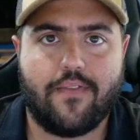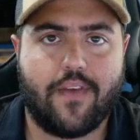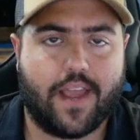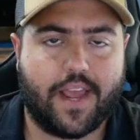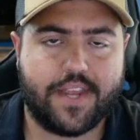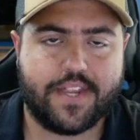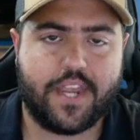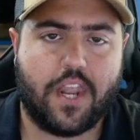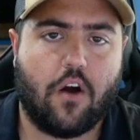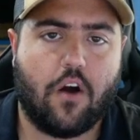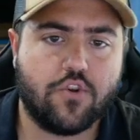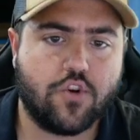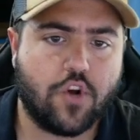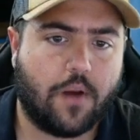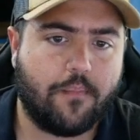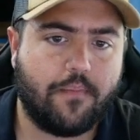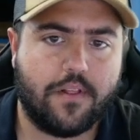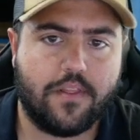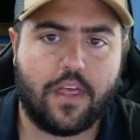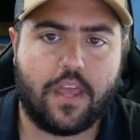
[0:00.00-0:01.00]
Like I said, I'll
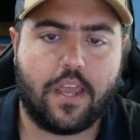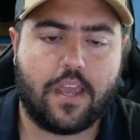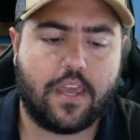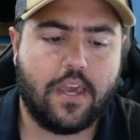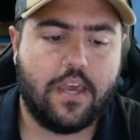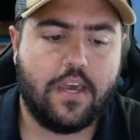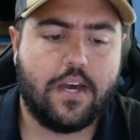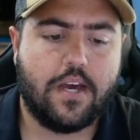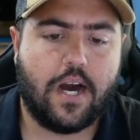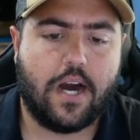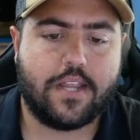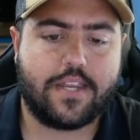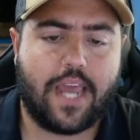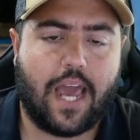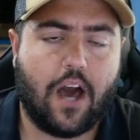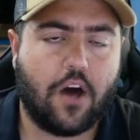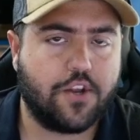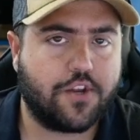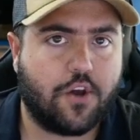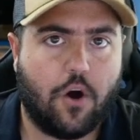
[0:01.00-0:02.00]
drop a link to
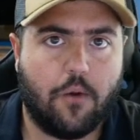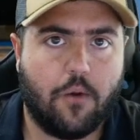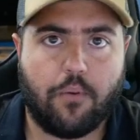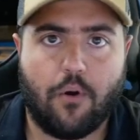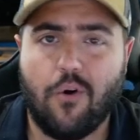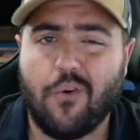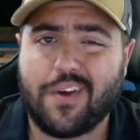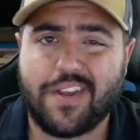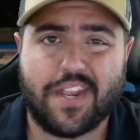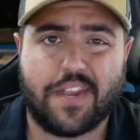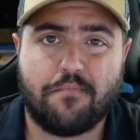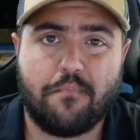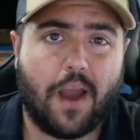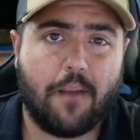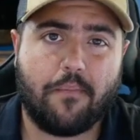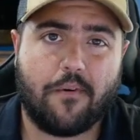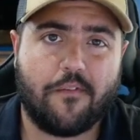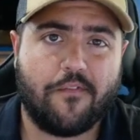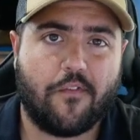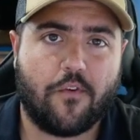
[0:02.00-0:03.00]
House Call Pro because it's
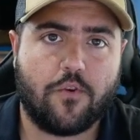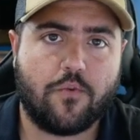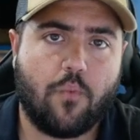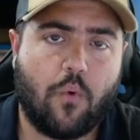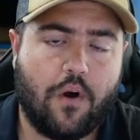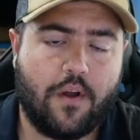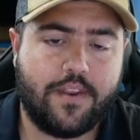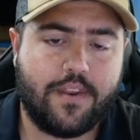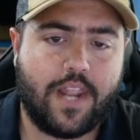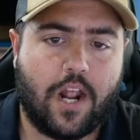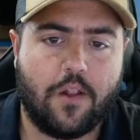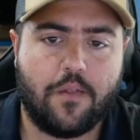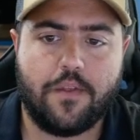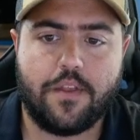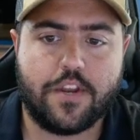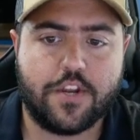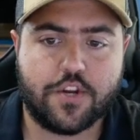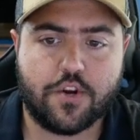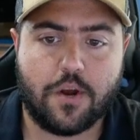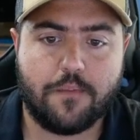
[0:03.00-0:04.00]
my preferred one down in
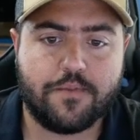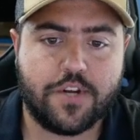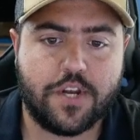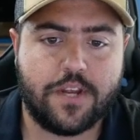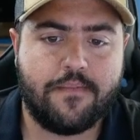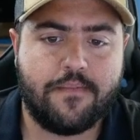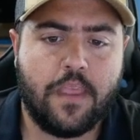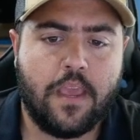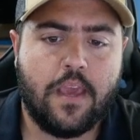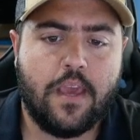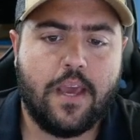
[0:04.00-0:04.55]
the description.